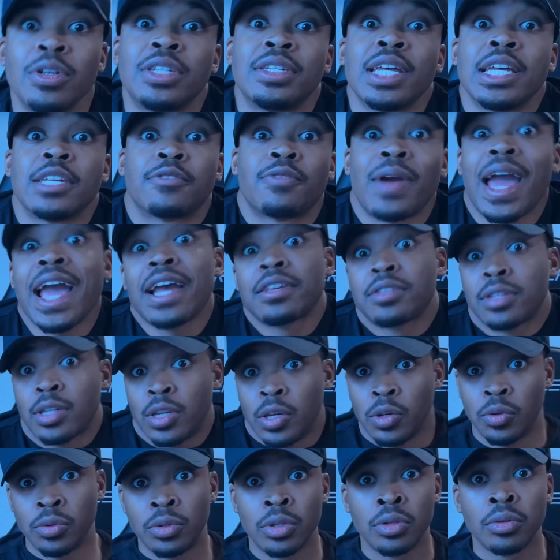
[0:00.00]
stands for
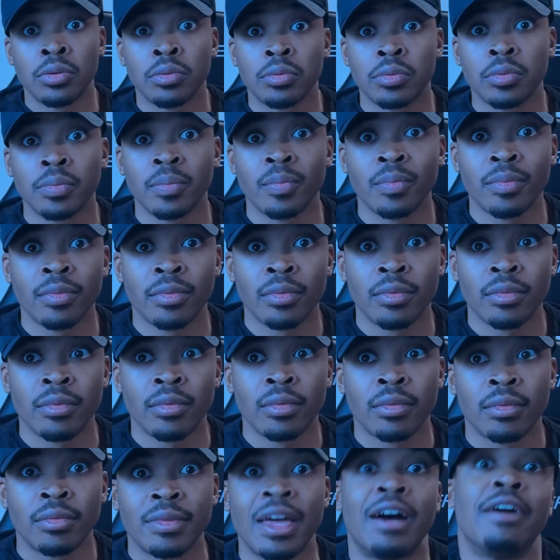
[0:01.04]
execute.
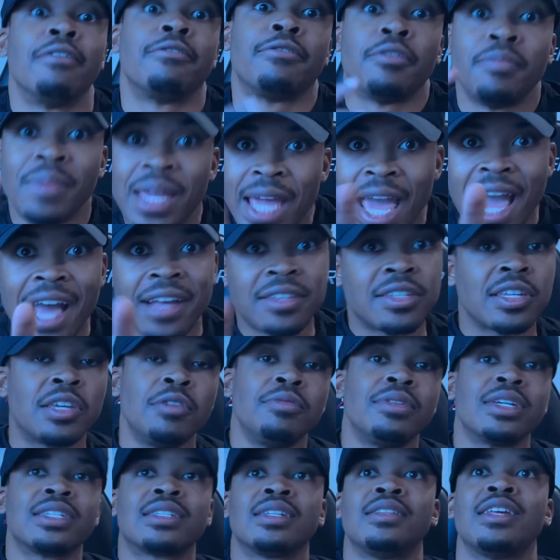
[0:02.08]
Now, for me, execute
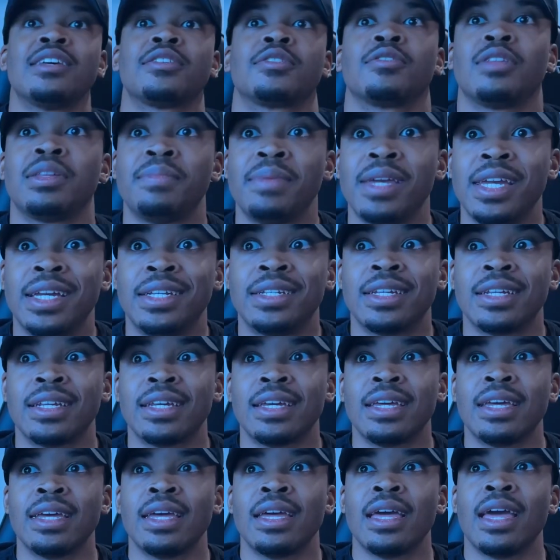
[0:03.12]
doesn't necessarily mean
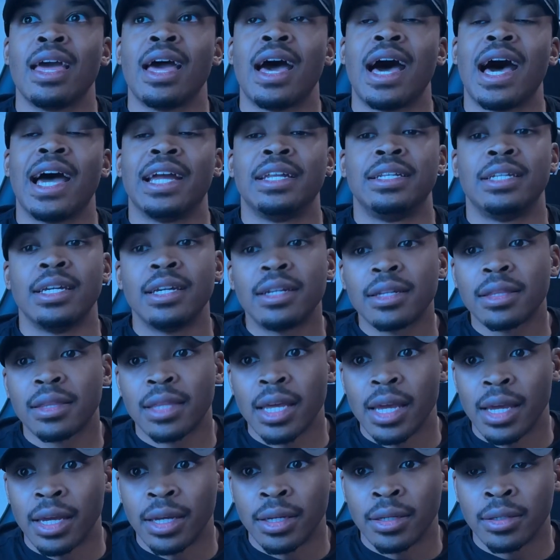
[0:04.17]
I did a
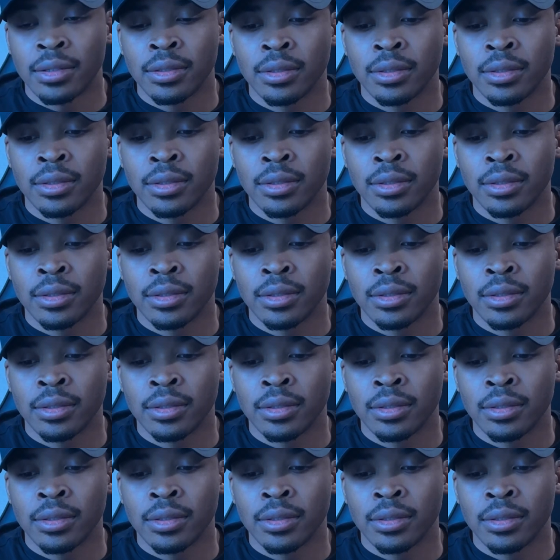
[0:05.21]
thing